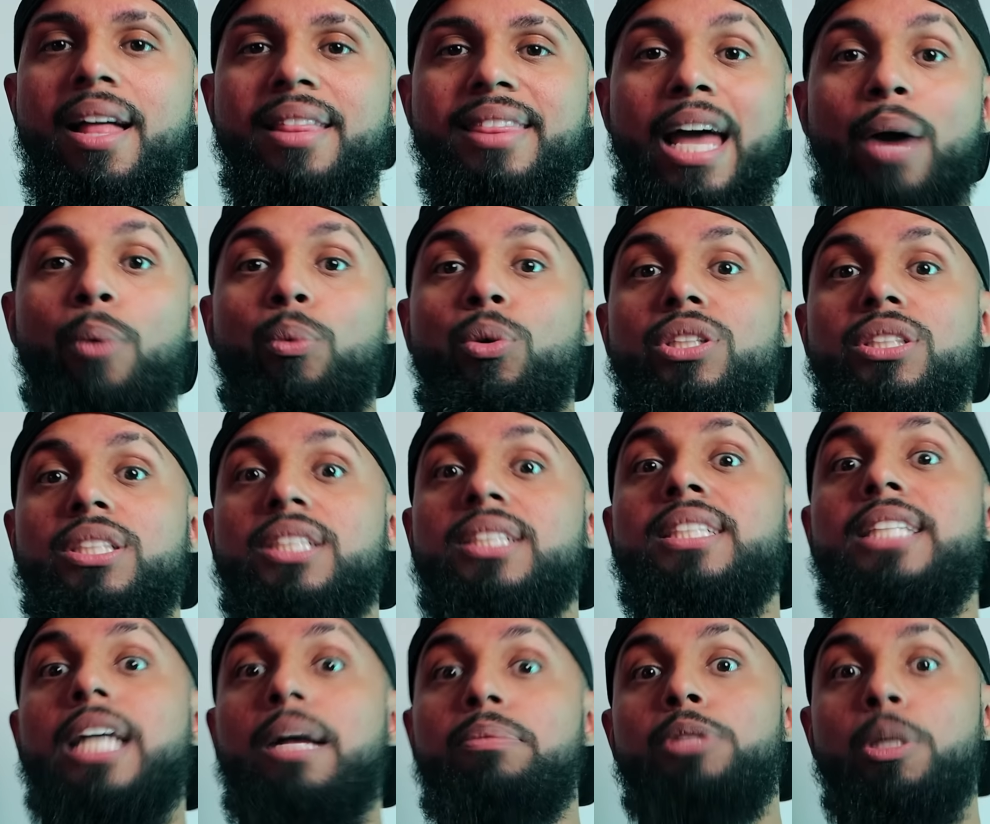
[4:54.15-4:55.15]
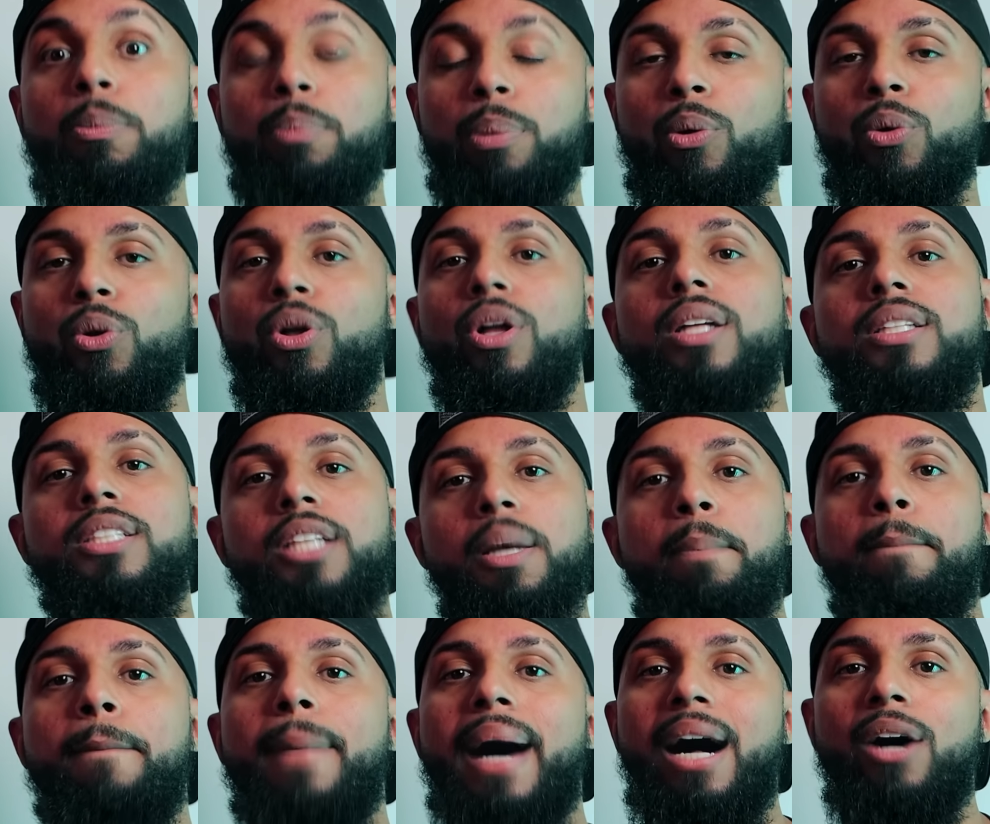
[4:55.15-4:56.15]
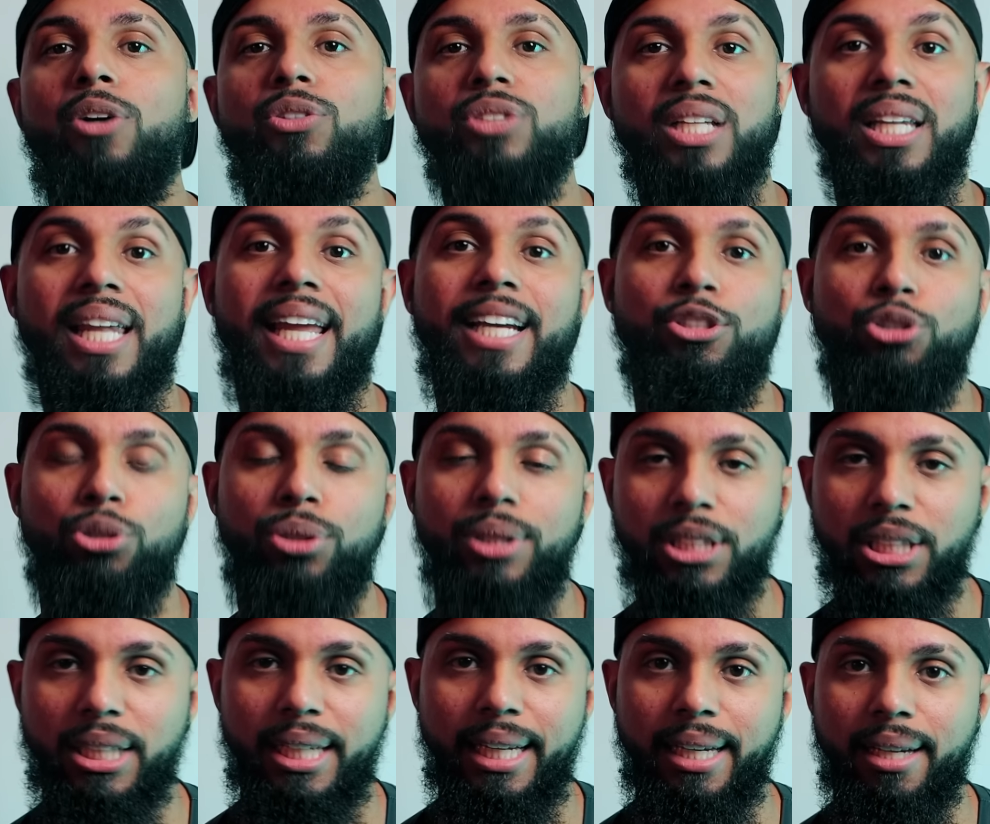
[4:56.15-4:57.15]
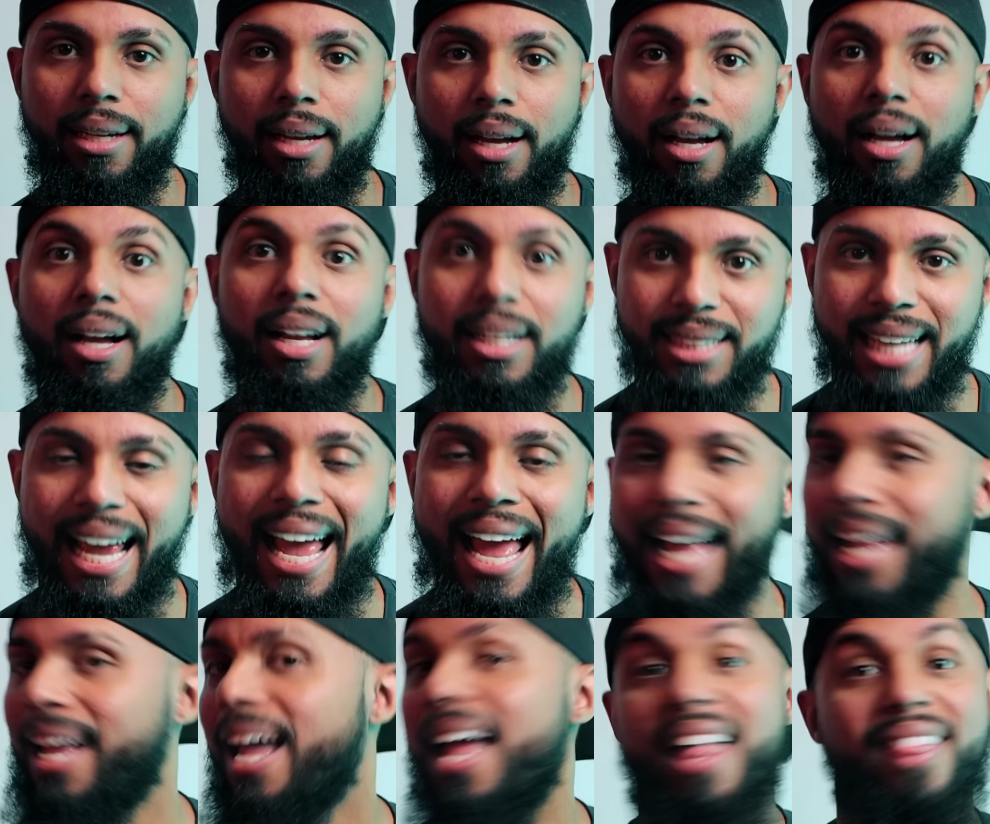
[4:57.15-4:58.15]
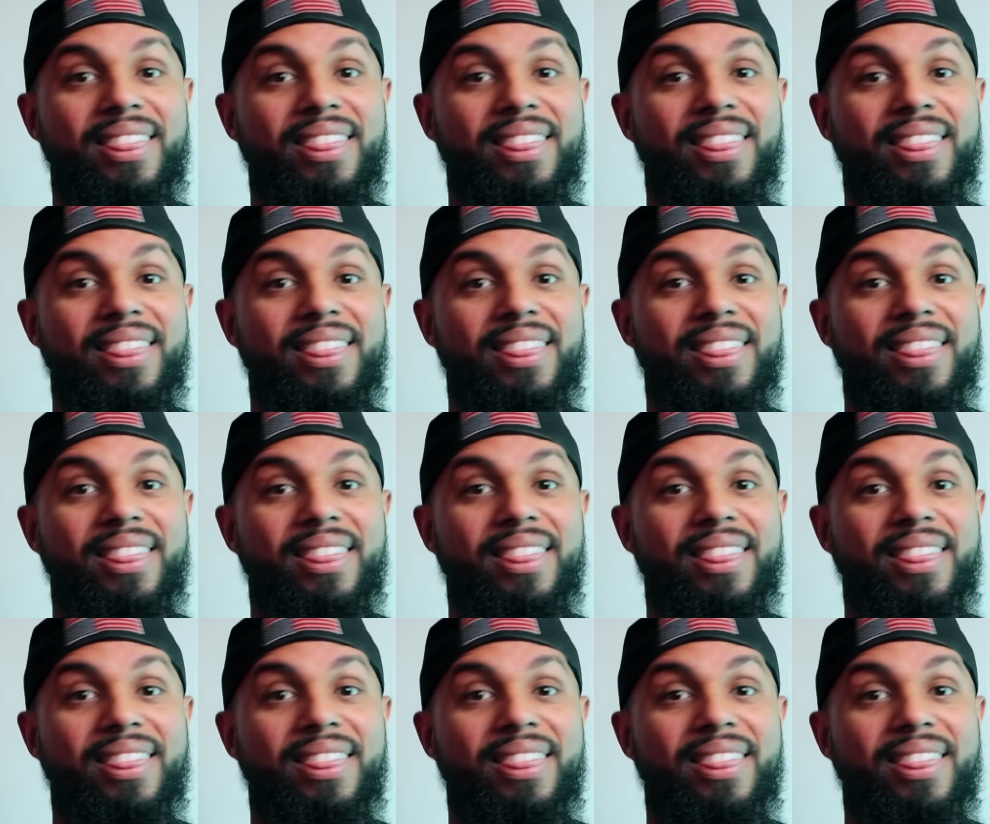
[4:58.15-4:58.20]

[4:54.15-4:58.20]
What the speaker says: that were susceptible to Miles' electricity attack.